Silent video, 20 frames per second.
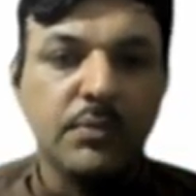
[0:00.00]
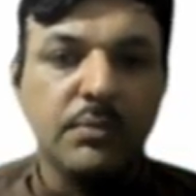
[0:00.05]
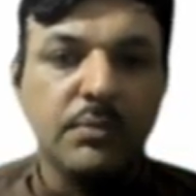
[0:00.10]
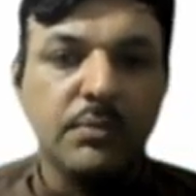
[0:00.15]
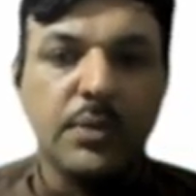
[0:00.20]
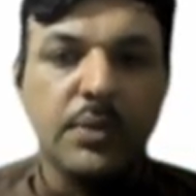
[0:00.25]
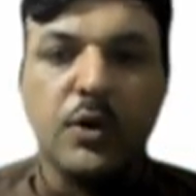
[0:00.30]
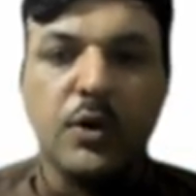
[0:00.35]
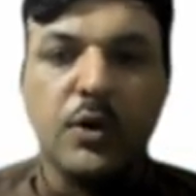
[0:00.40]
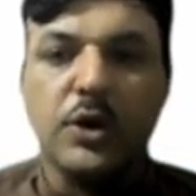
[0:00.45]

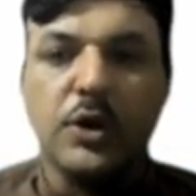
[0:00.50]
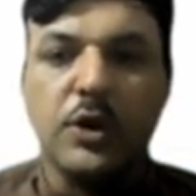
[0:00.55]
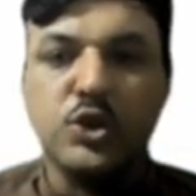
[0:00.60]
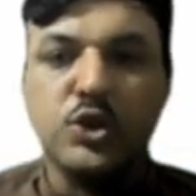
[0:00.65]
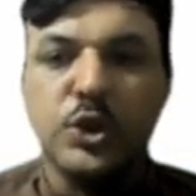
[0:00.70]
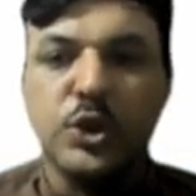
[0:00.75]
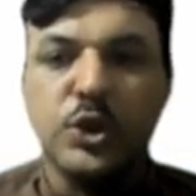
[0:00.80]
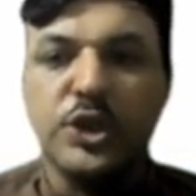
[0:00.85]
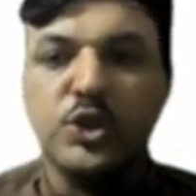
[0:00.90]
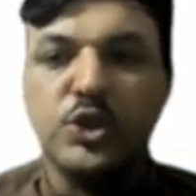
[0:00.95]
because
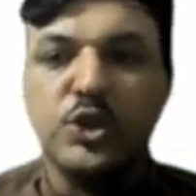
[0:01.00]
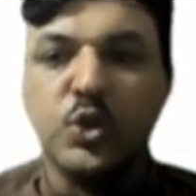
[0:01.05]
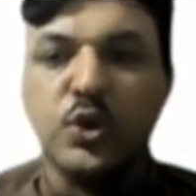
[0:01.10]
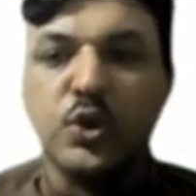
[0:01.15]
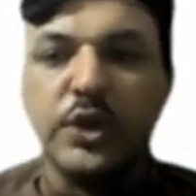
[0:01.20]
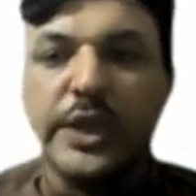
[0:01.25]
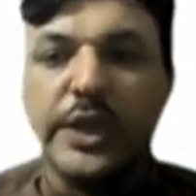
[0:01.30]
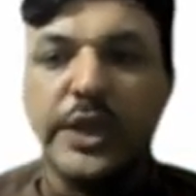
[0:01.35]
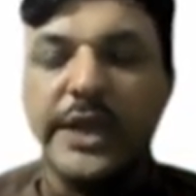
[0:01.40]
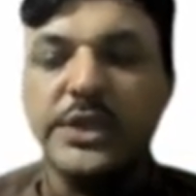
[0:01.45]
you need to
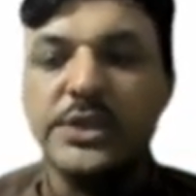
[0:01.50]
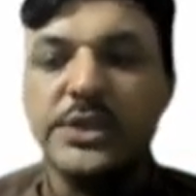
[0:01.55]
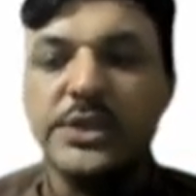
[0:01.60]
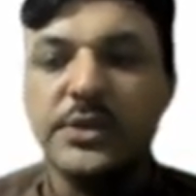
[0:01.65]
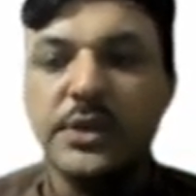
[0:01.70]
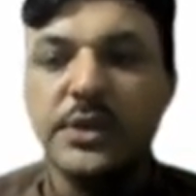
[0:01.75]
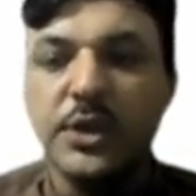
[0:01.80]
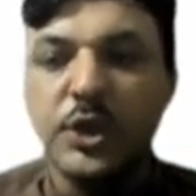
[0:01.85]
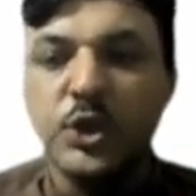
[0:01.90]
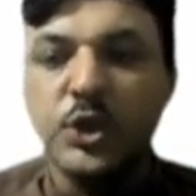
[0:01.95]

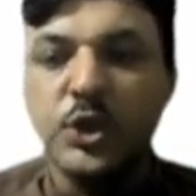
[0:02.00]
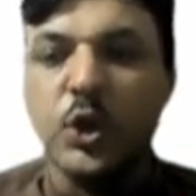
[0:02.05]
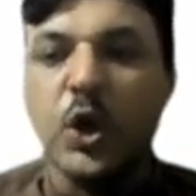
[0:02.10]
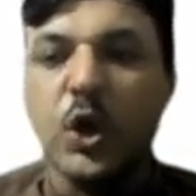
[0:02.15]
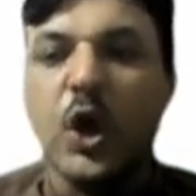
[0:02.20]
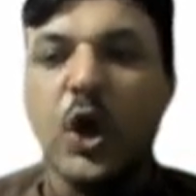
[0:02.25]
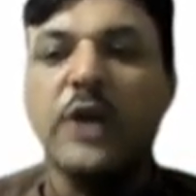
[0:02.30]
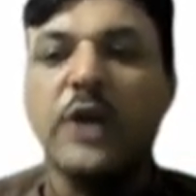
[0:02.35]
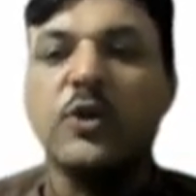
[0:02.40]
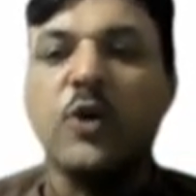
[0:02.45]
create your
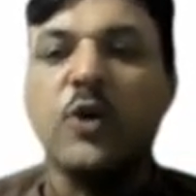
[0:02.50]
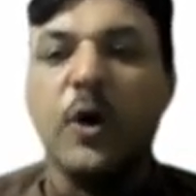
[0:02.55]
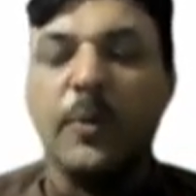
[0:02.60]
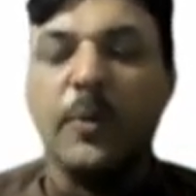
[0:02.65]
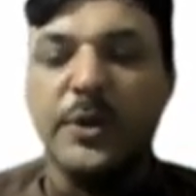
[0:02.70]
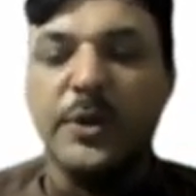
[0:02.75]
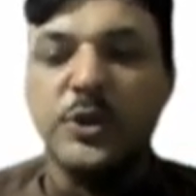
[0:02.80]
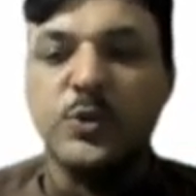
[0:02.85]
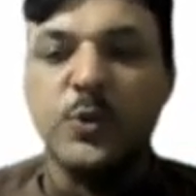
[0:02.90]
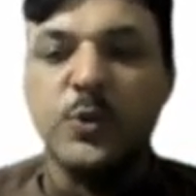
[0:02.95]
own
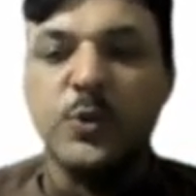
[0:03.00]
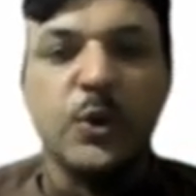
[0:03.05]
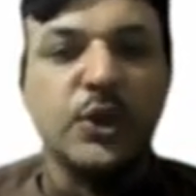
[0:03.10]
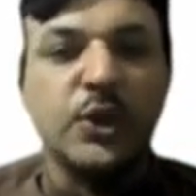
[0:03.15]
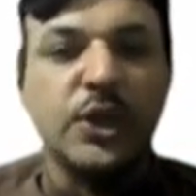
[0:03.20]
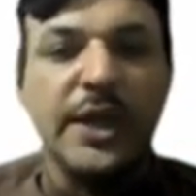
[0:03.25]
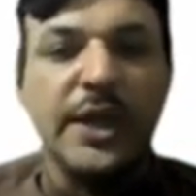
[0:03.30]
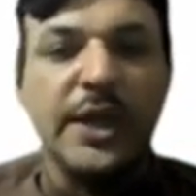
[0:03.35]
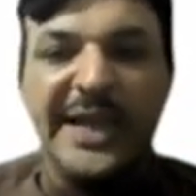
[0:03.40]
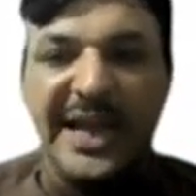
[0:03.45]
corpus for
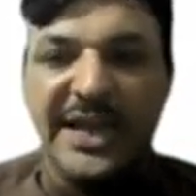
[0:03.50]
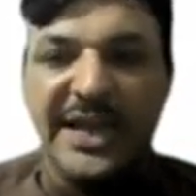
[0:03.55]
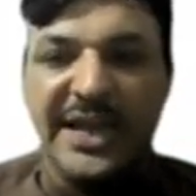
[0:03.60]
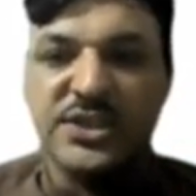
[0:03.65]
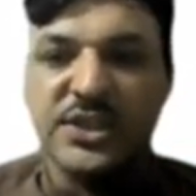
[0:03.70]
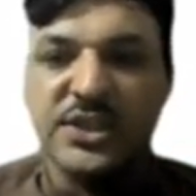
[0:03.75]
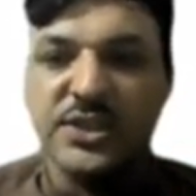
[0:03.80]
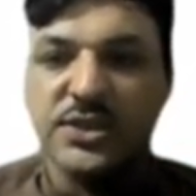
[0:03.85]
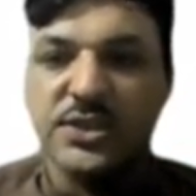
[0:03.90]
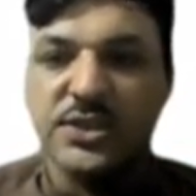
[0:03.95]
the
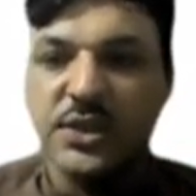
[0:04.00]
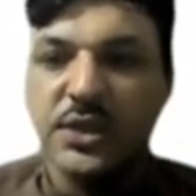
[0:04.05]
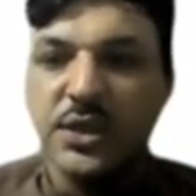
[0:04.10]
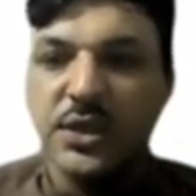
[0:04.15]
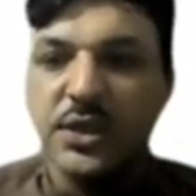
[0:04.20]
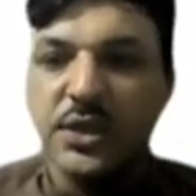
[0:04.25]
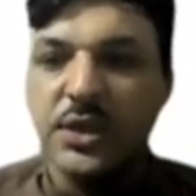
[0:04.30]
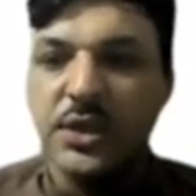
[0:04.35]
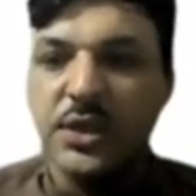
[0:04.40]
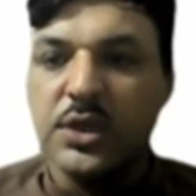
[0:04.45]
analysis.
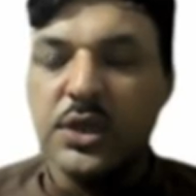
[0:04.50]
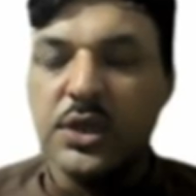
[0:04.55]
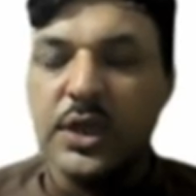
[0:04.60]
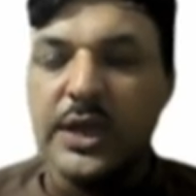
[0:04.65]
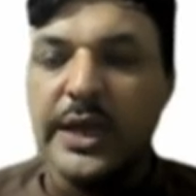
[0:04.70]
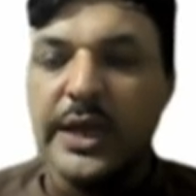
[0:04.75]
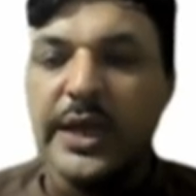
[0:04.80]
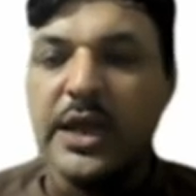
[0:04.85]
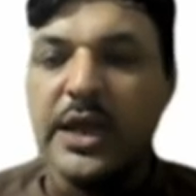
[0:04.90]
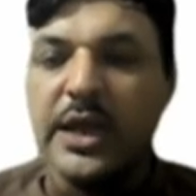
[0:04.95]

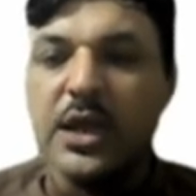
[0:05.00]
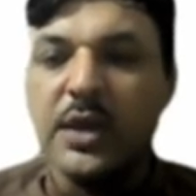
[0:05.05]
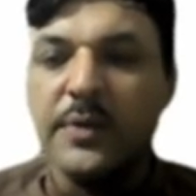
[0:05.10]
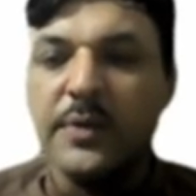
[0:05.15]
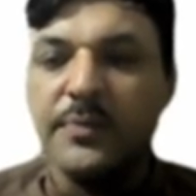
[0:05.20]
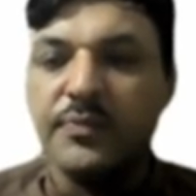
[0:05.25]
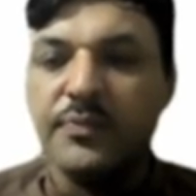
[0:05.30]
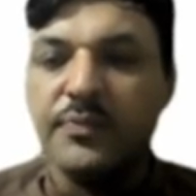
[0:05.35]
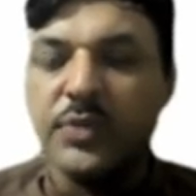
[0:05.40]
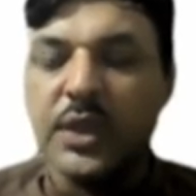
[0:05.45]
Click
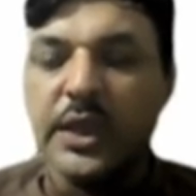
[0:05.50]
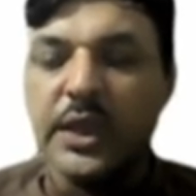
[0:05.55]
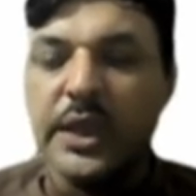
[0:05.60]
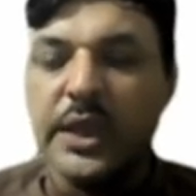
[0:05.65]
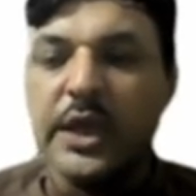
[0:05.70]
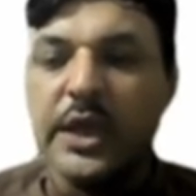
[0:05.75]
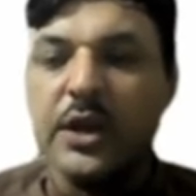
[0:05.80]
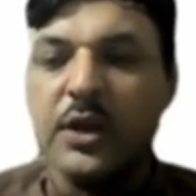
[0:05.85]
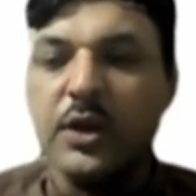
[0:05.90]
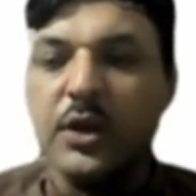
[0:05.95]

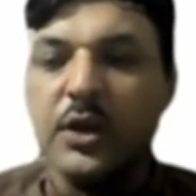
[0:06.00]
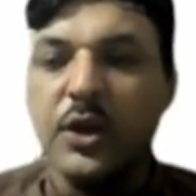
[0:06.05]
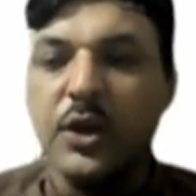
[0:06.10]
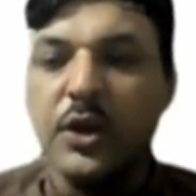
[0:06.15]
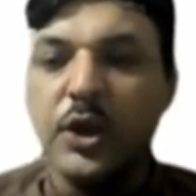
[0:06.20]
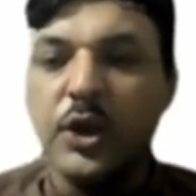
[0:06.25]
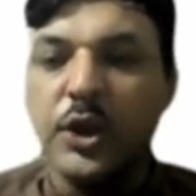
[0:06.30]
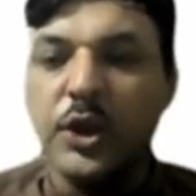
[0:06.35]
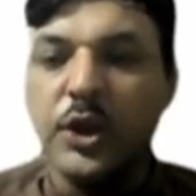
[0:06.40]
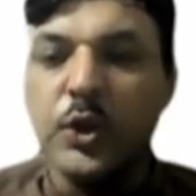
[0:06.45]
here,
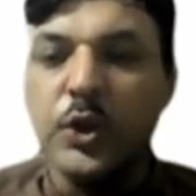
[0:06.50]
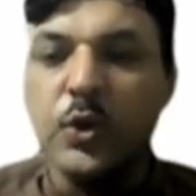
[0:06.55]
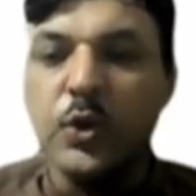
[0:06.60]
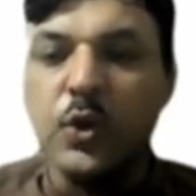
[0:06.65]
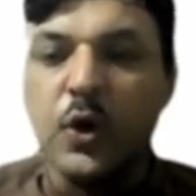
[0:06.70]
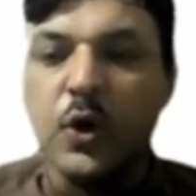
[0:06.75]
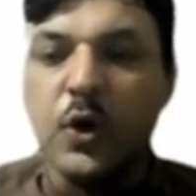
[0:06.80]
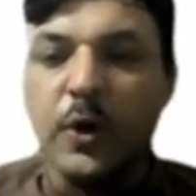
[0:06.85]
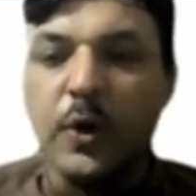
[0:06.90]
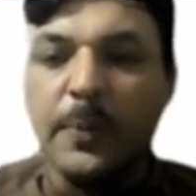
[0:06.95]
new
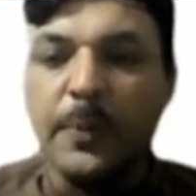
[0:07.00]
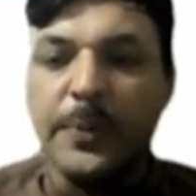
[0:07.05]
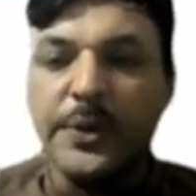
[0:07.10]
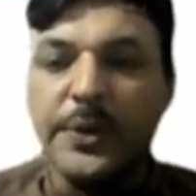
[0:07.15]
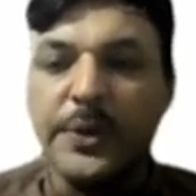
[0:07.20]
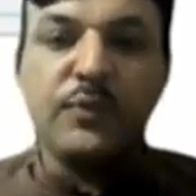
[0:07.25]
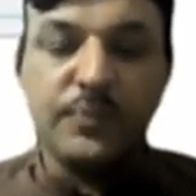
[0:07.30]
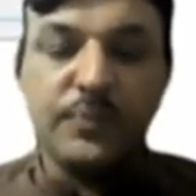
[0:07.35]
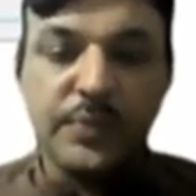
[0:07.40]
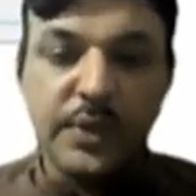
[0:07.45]

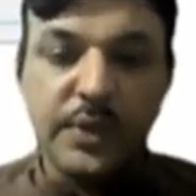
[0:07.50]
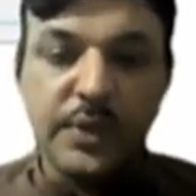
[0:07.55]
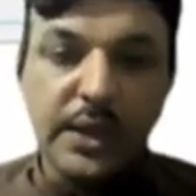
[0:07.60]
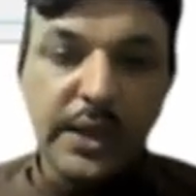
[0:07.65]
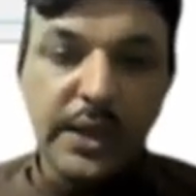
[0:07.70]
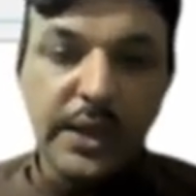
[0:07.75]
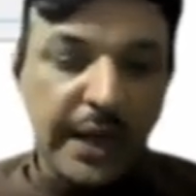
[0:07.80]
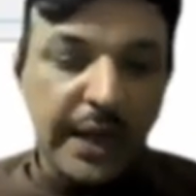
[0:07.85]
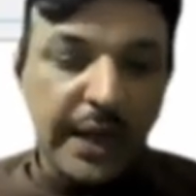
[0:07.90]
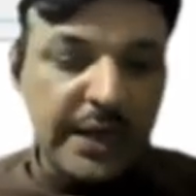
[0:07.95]
corpus,
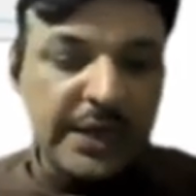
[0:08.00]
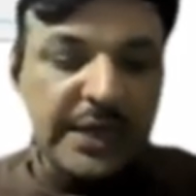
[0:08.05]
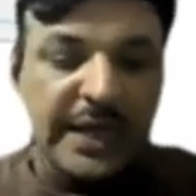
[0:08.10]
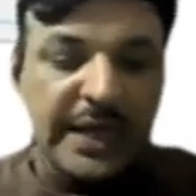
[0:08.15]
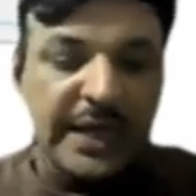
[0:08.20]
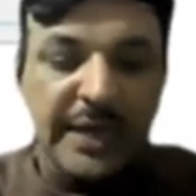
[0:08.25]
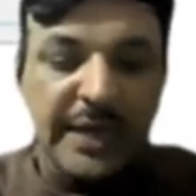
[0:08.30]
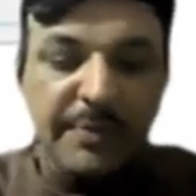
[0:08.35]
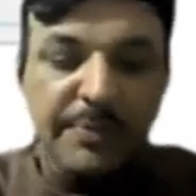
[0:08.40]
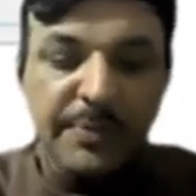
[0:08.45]
and
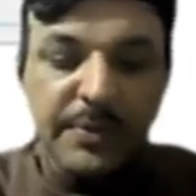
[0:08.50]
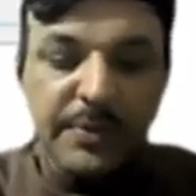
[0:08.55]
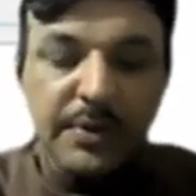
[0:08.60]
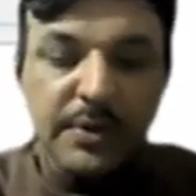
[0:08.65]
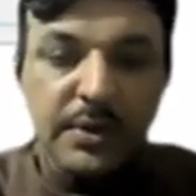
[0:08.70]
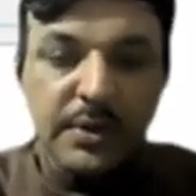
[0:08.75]
type